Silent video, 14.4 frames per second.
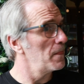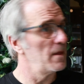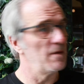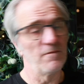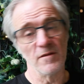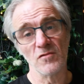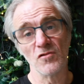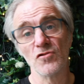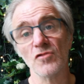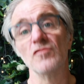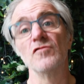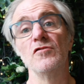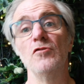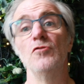If it's
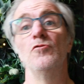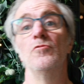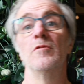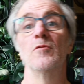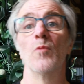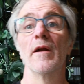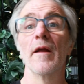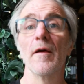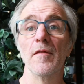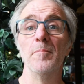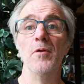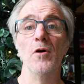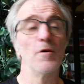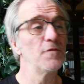just you and one
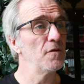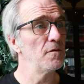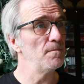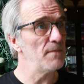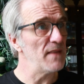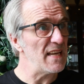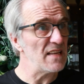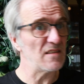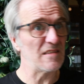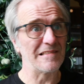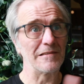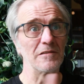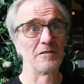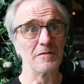other person,
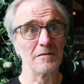it's